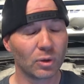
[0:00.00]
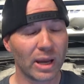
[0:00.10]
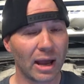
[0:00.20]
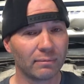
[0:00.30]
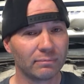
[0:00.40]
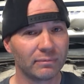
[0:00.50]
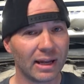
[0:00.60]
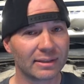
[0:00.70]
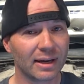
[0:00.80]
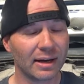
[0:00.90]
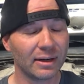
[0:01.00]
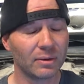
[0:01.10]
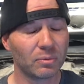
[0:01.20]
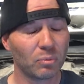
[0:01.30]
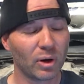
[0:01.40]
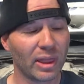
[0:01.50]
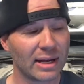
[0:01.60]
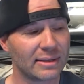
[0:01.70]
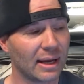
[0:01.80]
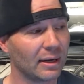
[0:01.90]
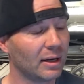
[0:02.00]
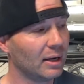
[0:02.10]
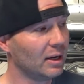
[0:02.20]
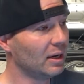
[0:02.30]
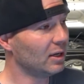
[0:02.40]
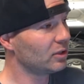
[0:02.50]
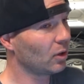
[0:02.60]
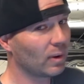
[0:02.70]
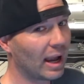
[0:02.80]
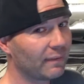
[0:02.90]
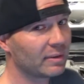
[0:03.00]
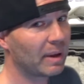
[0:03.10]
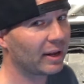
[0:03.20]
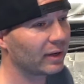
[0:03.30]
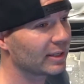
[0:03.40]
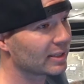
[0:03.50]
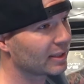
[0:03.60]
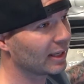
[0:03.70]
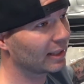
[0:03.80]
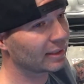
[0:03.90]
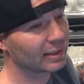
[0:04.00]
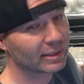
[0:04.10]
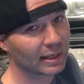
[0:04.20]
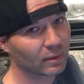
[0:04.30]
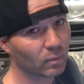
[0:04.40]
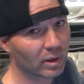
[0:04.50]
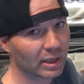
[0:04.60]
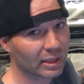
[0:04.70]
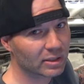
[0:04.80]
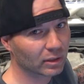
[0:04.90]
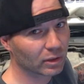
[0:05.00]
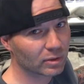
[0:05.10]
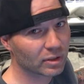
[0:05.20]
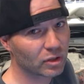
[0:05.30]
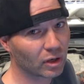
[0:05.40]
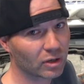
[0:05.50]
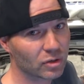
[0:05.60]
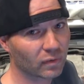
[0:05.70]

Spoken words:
yeah, that's kind of where that's at. So have the battery disconnected, because I didn't want it to lose the charge